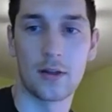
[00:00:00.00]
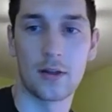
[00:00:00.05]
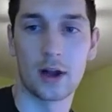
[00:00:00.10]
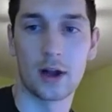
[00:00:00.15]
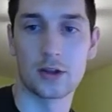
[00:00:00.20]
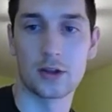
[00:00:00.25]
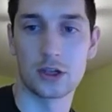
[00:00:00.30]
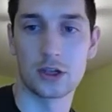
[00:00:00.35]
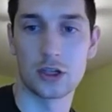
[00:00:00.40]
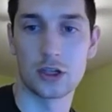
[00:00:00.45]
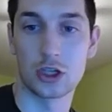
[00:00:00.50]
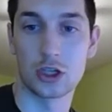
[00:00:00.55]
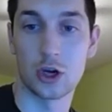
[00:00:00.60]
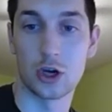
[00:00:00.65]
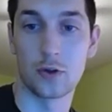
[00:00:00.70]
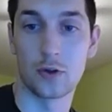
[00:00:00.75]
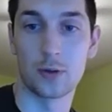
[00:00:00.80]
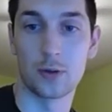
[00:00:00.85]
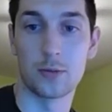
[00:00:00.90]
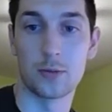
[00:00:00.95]
Just to show
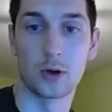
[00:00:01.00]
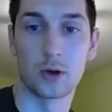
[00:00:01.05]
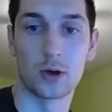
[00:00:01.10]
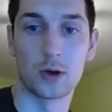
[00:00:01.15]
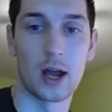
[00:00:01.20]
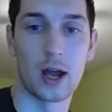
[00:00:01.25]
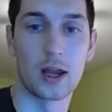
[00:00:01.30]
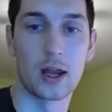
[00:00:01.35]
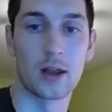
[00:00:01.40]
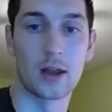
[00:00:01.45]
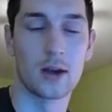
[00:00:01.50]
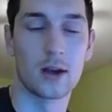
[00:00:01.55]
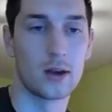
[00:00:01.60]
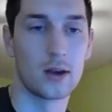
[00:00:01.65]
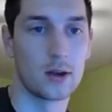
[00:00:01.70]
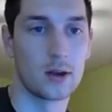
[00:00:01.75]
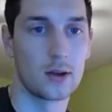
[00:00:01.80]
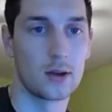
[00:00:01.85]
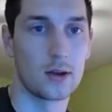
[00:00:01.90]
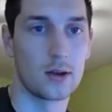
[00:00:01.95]
the computer line,
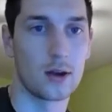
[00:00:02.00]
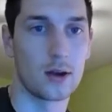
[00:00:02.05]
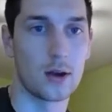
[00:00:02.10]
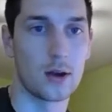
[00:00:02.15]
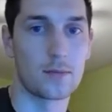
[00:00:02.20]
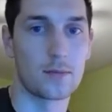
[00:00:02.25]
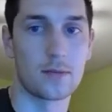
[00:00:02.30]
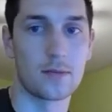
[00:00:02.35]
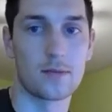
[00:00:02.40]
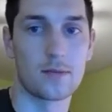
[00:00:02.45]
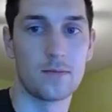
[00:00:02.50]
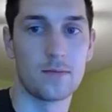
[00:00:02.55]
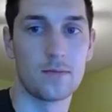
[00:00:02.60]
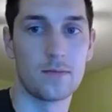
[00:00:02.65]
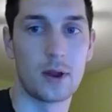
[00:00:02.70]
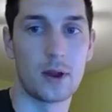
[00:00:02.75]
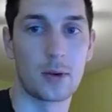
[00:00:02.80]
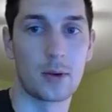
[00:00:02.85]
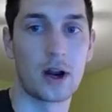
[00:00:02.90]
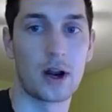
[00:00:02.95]

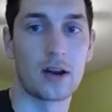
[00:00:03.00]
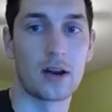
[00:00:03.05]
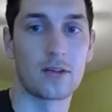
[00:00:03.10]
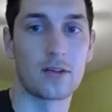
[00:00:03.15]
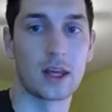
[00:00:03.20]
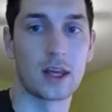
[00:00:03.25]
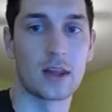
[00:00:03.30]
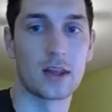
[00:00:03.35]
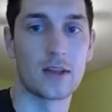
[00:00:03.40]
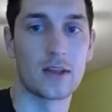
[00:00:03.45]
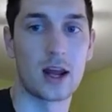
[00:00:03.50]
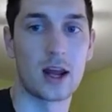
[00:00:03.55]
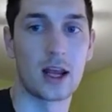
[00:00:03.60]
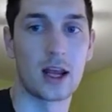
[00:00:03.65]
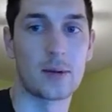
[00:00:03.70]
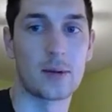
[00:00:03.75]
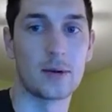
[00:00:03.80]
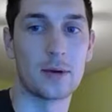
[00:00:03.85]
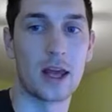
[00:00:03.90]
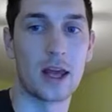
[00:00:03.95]
they were kind of thinking the knight
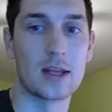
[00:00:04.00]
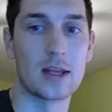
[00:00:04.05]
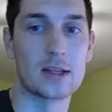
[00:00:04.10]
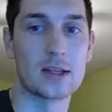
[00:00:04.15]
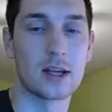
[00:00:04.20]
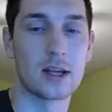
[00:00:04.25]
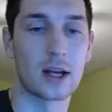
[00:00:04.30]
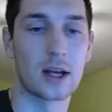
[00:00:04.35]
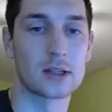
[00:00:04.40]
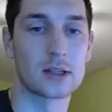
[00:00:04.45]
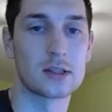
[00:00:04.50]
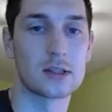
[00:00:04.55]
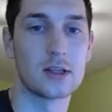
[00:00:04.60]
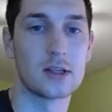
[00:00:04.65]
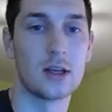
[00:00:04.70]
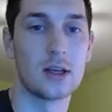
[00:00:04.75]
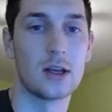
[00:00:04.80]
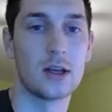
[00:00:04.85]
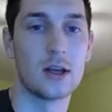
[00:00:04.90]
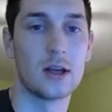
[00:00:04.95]
coming to a6,
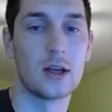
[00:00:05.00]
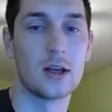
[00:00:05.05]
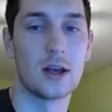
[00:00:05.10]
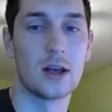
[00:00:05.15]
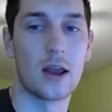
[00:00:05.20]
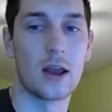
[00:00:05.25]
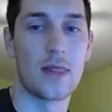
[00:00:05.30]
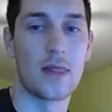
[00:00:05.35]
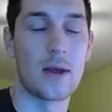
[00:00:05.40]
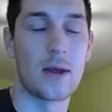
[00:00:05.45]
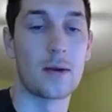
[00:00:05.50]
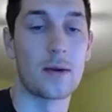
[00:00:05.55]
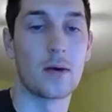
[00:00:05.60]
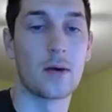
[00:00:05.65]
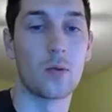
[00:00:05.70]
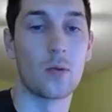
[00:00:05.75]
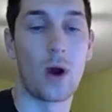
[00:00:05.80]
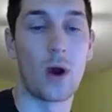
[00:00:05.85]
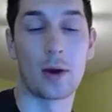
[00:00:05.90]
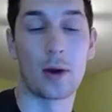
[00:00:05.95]
and then
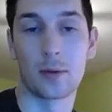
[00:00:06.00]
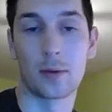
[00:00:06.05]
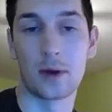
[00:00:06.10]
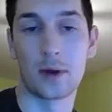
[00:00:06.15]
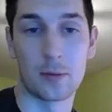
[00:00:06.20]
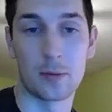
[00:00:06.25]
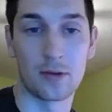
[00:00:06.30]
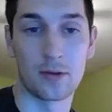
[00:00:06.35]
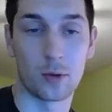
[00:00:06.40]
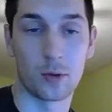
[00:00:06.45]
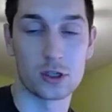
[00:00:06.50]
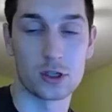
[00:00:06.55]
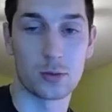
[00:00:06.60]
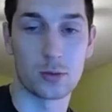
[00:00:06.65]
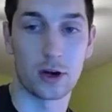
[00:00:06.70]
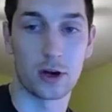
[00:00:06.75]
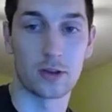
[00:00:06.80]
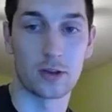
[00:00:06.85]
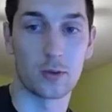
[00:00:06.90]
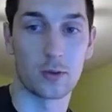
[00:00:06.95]
white would kind of be forced to
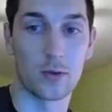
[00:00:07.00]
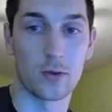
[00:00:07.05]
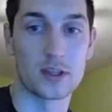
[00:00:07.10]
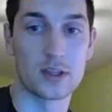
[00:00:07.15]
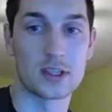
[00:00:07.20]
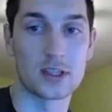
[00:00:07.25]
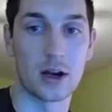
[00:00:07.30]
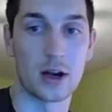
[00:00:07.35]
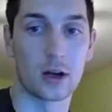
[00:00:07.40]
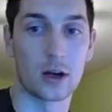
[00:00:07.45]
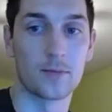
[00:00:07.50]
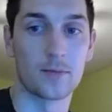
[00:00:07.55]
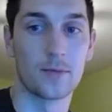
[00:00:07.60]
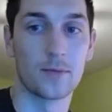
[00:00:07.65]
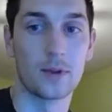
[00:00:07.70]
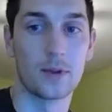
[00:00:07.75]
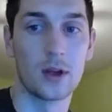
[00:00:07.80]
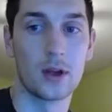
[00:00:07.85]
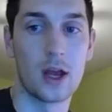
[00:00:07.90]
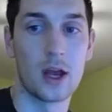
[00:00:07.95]
break through in the center,
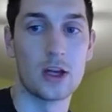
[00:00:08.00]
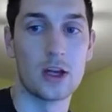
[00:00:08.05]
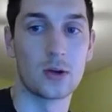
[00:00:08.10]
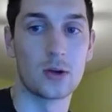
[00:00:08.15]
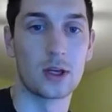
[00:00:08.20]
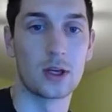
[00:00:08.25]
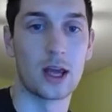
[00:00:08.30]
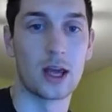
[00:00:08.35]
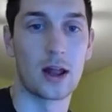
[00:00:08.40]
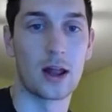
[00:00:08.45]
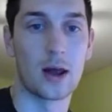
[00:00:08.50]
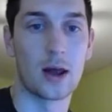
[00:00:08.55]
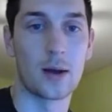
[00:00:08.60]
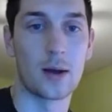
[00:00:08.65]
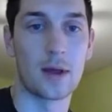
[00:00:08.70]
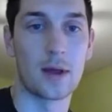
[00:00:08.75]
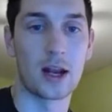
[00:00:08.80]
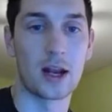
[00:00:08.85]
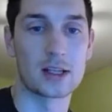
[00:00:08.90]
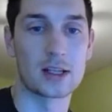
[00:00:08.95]
and you could get an
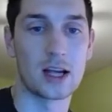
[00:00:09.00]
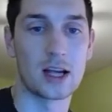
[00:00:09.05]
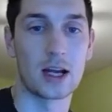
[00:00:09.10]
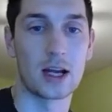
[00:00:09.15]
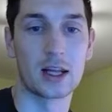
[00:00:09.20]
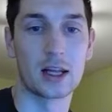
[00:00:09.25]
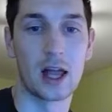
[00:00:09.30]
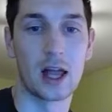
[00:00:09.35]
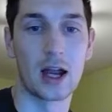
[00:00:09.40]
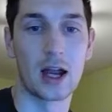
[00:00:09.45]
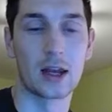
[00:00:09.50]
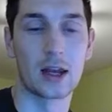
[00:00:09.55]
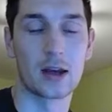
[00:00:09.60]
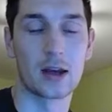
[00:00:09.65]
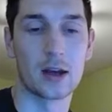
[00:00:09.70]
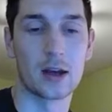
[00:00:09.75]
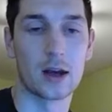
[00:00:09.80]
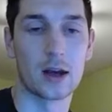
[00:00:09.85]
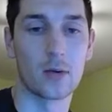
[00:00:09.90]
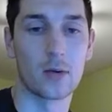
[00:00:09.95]
exciting line
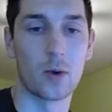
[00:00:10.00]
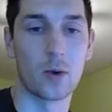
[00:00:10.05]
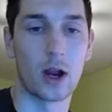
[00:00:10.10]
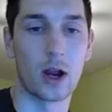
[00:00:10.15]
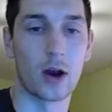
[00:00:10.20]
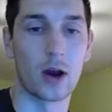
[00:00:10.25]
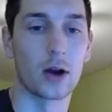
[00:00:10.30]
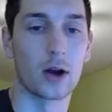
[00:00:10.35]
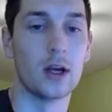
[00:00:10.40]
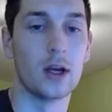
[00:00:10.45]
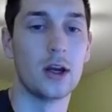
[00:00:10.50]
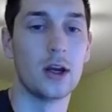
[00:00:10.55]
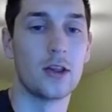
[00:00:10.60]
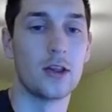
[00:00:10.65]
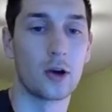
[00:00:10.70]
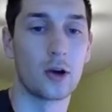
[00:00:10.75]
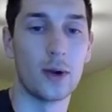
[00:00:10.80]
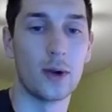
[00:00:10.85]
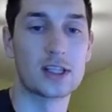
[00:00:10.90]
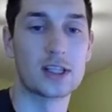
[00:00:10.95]
where the
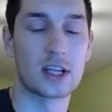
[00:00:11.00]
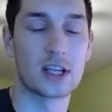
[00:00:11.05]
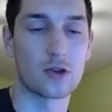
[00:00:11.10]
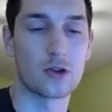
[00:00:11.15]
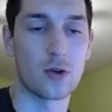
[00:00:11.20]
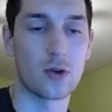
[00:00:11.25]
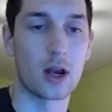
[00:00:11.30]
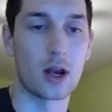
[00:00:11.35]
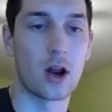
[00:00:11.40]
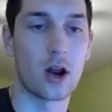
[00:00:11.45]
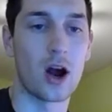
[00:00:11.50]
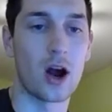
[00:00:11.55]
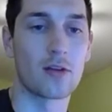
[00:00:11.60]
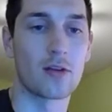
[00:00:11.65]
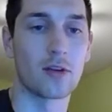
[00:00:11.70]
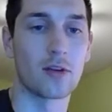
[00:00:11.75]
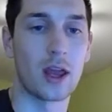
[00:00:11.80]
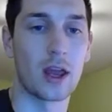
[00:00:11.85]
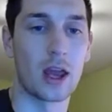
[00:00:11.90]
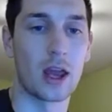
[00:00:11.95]
queens get traded off,
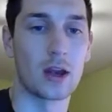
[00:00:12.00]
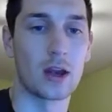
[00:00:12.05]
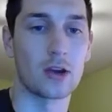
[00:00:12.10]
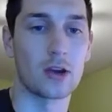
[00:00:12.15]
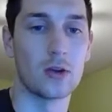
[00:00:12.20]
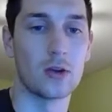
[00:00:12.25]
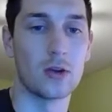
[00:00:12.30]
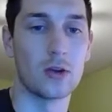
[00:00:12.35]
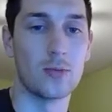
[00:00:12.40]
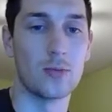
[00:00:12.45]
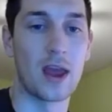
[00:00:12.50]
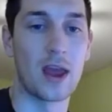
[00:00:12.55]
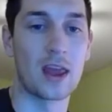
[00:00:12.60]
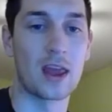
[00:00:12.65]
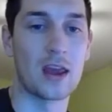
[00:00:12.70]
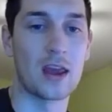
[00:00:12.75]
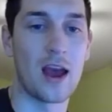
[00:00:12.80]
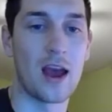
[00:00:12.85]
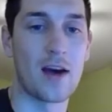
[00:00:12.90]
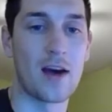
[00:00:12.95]
and you may
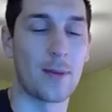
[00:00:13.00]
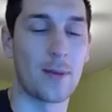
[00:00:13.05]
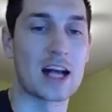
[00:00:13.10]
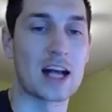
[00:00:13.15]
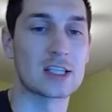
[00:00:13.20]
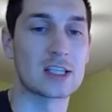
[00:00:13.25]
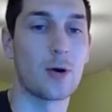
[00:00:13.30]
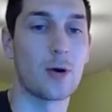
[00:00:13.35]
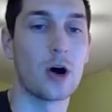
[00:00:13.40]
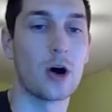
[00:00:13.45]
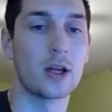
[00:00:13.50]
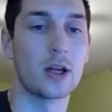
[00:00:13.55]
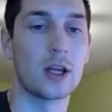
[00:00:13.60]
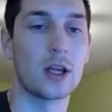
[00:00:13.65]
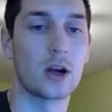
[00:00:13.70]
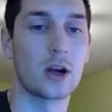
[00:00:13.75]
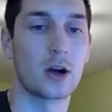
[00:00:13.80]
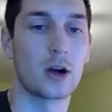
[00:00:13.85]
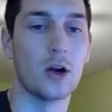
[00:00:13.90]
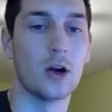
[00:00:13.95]
have a passed pawn
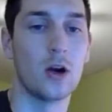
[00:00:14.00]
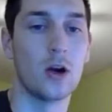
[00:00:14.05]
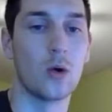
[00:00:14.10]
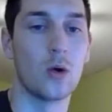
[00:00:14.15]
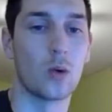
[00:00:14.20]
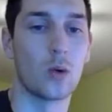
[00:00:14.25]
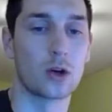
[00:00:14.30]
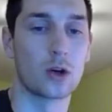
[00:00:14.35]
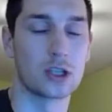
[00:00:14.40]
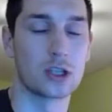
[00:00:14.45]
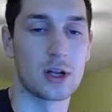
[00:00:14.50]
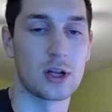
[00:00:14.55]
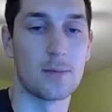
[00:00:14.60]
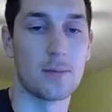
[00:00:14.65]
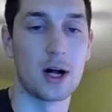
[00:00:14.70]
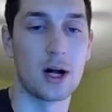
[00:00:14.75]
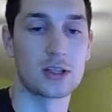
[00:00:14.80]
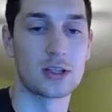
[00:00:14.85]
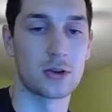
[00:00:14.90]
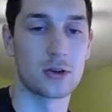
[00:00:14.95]
here, or just a
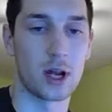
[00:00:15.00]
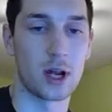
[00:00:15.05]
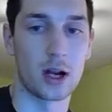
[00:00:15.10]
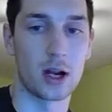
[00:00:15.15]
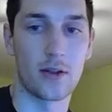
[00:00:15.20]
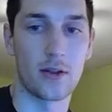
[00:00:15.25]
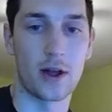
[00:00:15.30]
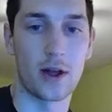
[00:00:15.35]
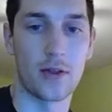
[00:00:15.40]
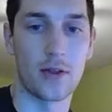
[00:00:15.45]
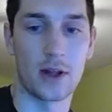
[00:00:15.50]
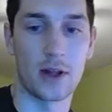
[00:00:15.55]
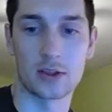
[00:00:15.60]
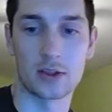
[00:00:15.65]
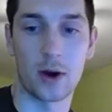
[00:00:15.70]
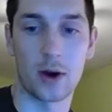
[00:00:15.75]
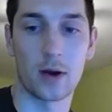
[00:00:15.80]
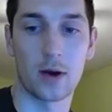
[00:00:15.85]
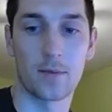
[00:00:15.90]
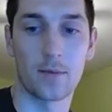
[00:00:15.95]
monster knight on that
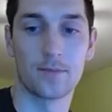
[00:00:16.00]
square.